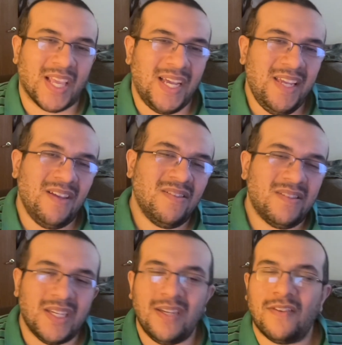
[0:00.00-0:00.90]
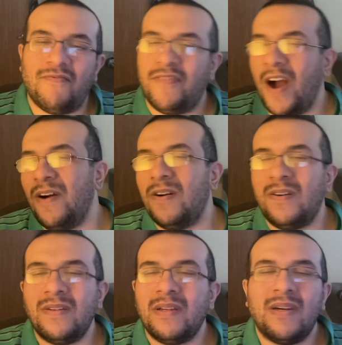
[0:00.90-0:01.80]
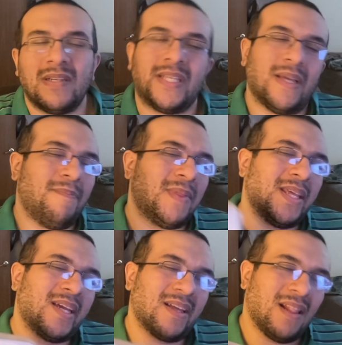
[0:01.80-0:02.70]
use your phone or something?